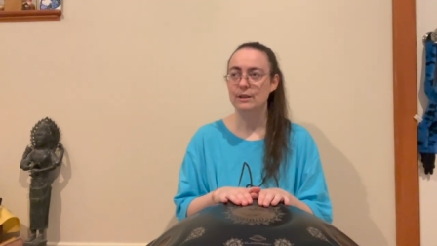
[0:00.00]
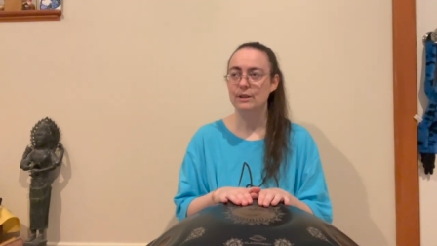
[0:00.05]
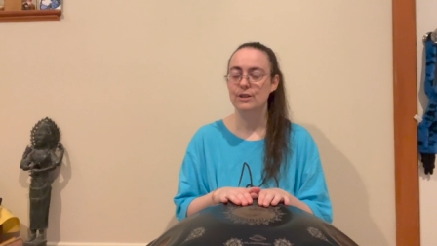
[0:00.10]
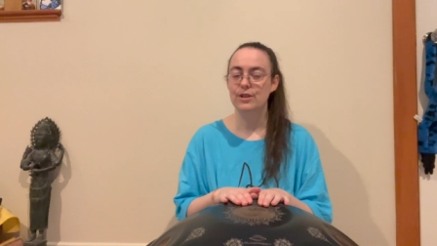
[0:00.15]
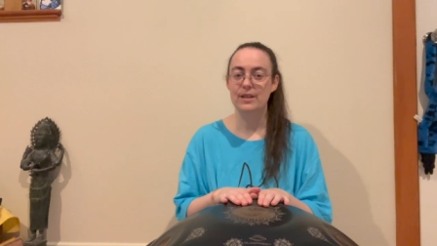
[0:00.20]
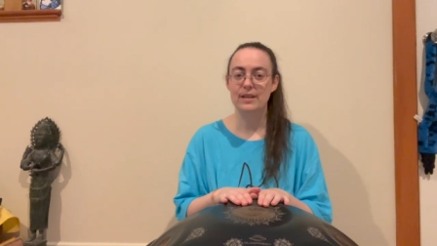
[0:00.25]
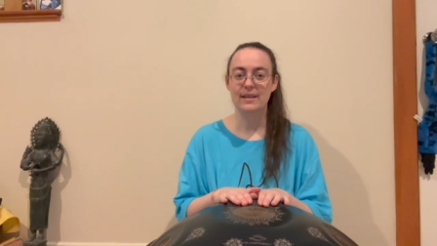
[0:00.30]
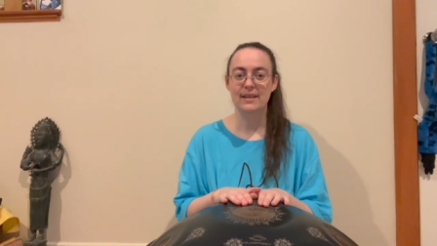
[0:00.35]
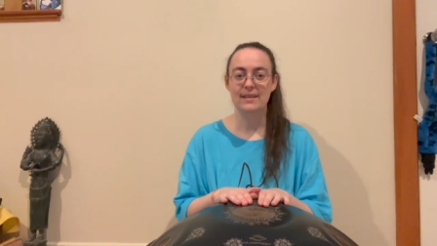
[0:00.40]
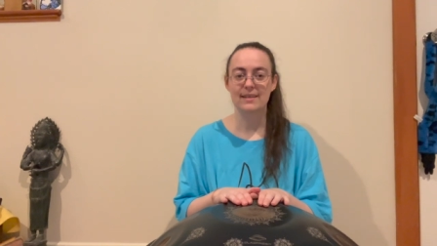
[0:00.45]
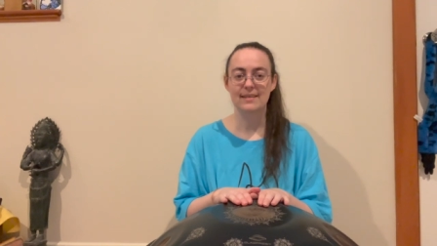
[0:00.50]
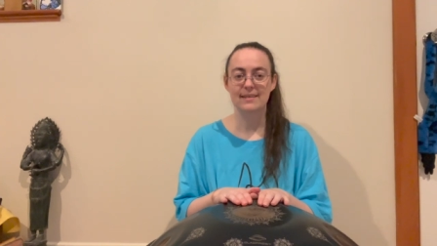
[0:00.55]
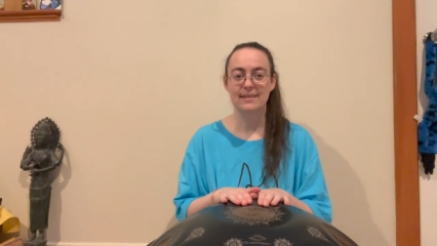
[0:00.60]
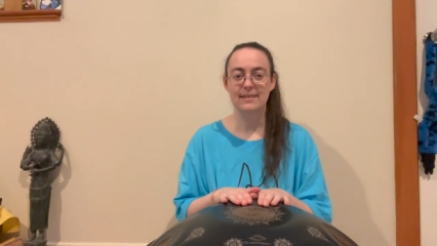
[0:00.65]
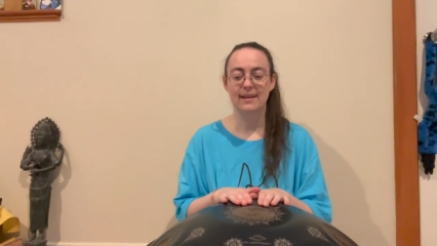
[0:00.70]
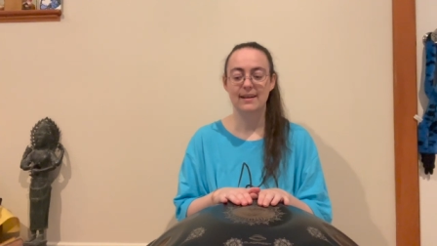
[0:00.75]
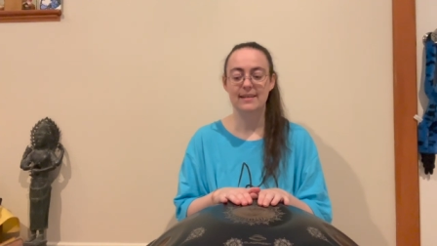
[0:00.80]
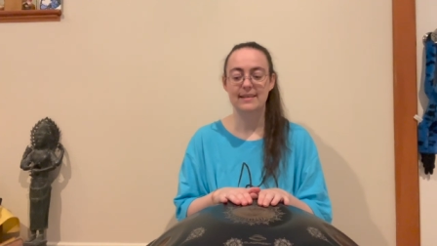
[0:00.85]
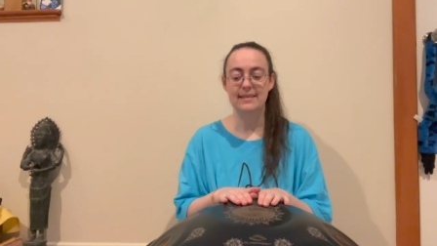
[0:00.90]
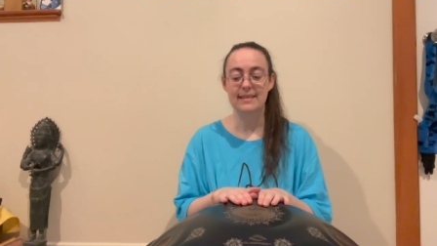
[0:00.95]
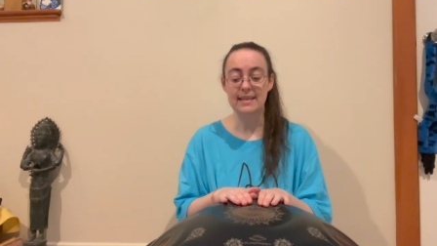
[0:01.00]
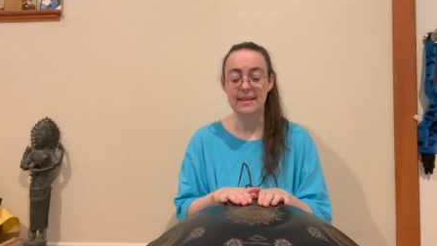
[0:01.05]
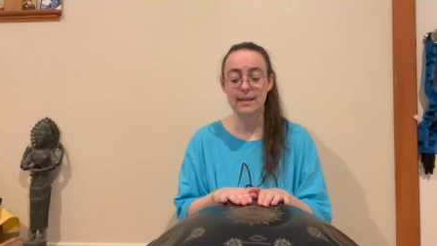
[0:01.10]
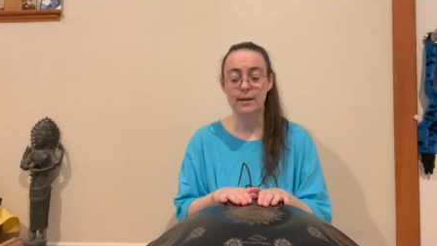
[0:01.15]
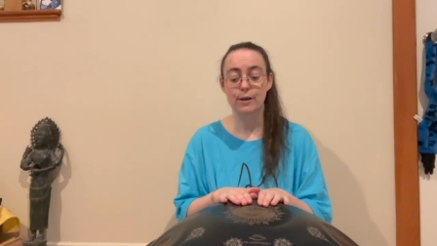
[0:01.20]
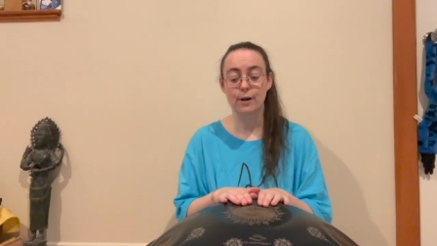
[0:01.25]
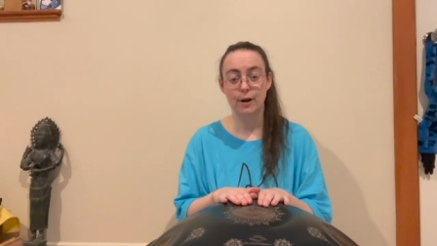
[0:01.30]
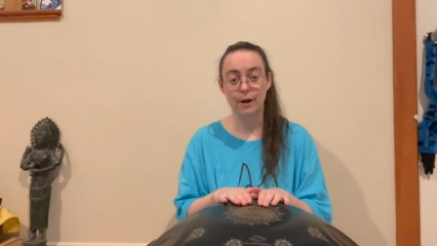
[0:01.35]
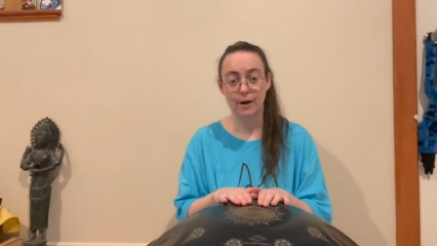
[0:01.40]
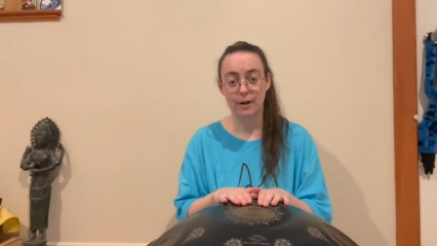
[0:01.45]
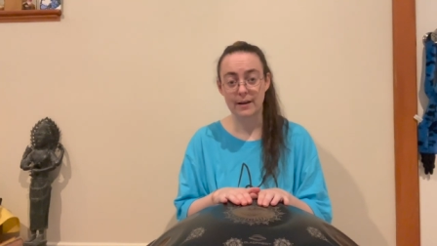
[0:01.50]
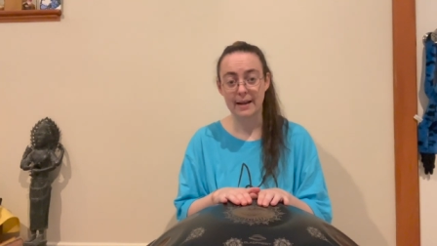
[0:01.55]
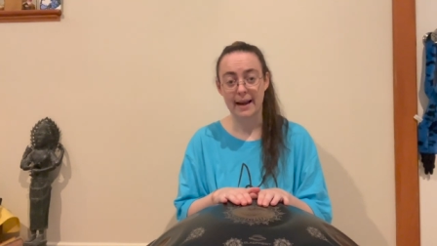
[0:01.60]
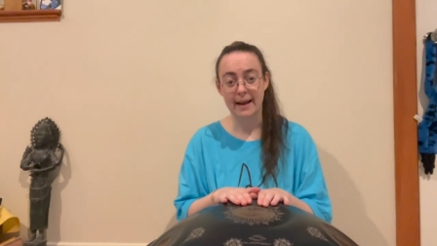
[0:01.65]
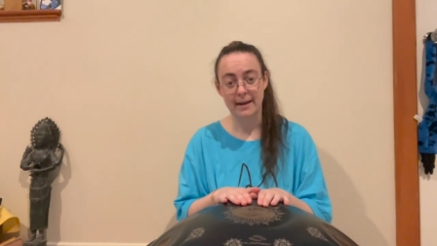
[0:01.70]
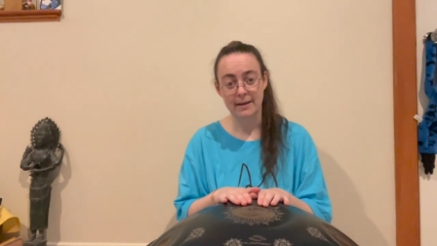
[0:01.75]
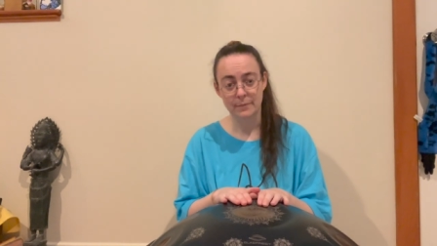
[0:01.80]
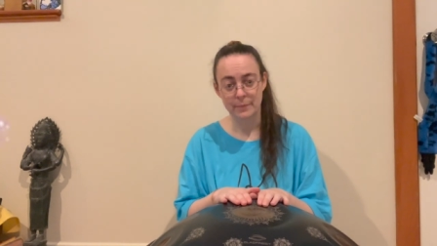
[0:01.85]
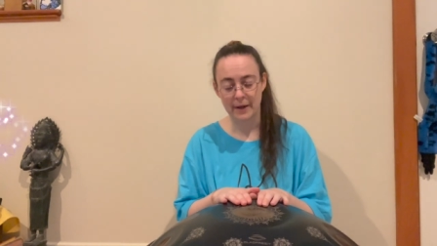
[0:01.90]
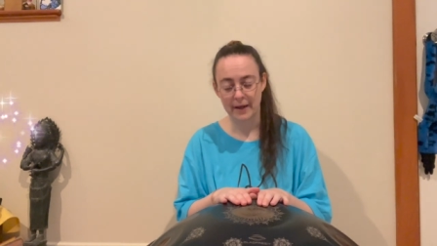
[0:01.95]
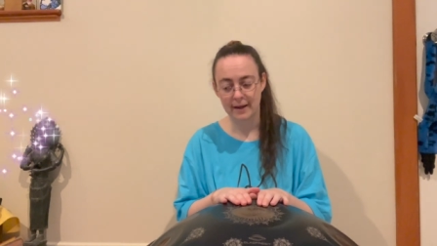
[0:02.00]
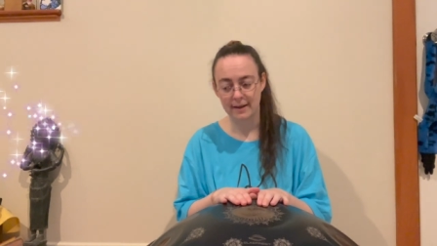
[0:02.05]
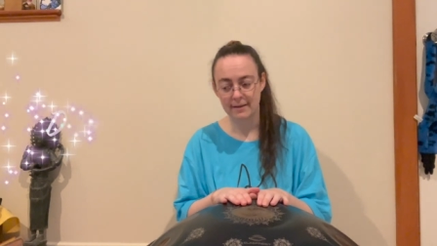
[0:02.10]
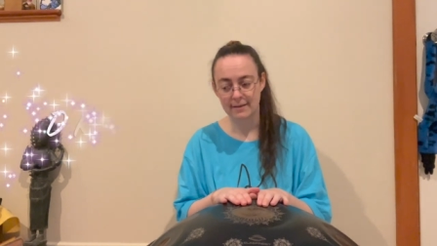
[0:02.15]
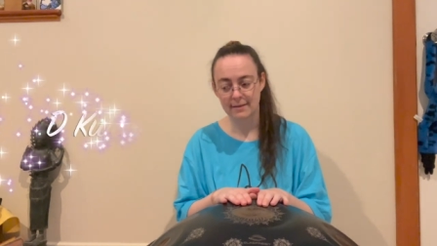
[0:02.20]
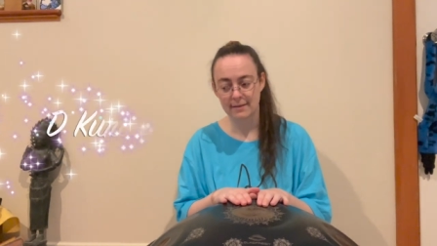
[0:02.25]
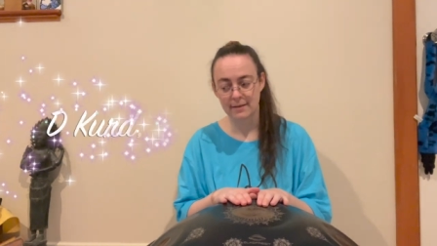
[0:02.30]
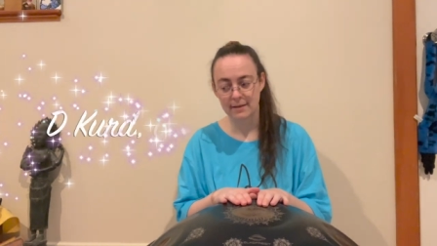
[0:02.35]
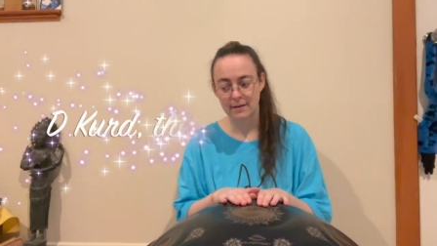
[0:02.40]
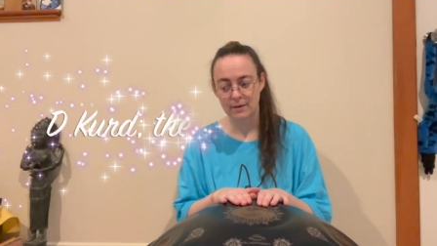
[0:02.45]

she is a D Kurd handpan,